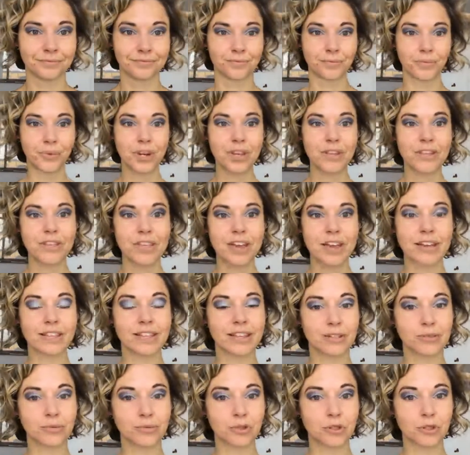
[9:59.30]
What do you think?
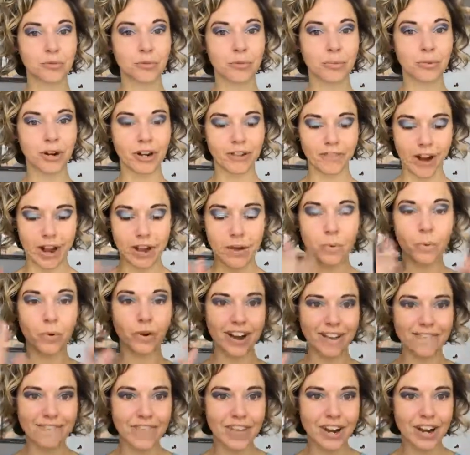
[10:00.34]
That's super pretty, right? We're
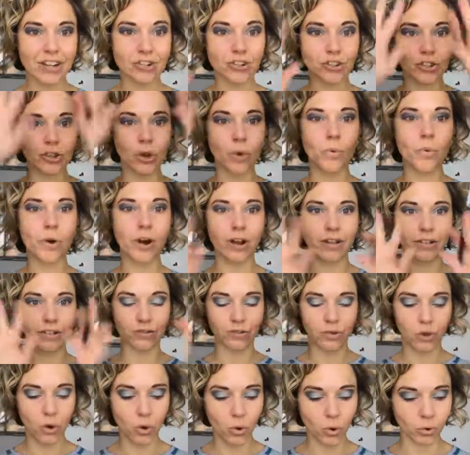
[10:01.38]
not finished. Don't worry. There's
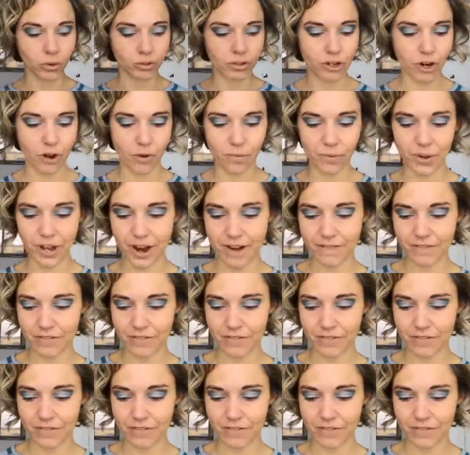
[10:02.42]
a whole, you know, we got to